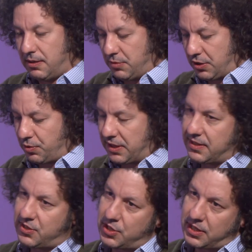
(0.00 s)
between the
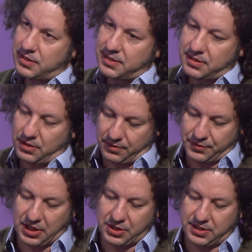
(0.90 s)
strictness of
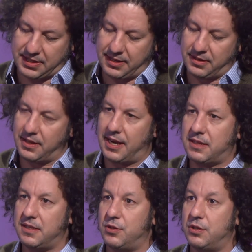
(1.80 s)
judges and the
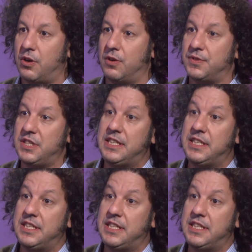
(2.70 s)
likelihood of